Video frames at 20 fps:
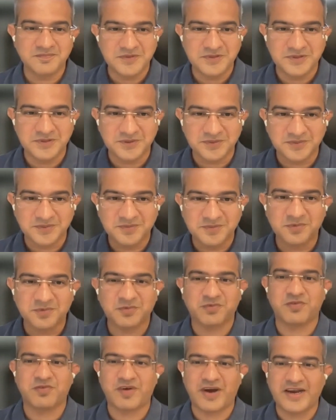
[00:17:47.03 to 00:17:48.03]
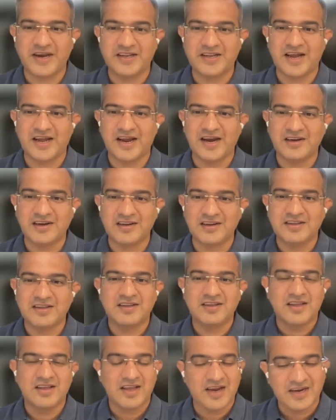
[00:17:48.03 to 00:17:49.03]
you know fight that
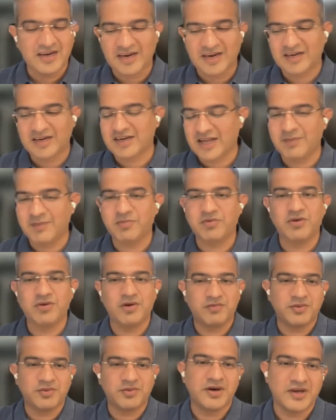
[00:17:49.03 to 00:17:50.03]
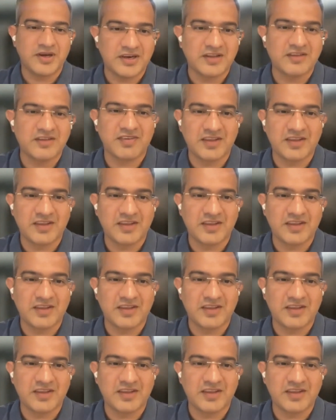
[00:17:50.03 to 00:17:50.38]
and at times you have to agree